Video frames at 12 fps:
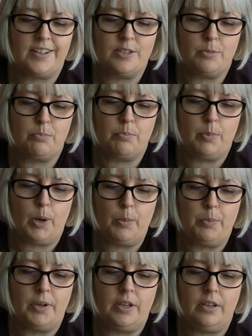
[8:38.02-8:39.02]
it's a
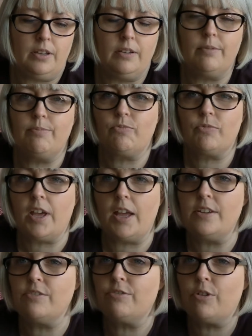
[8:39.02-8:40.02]
purpley
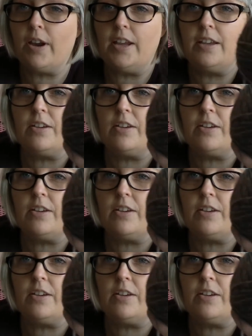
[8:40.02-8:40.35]
kind of grey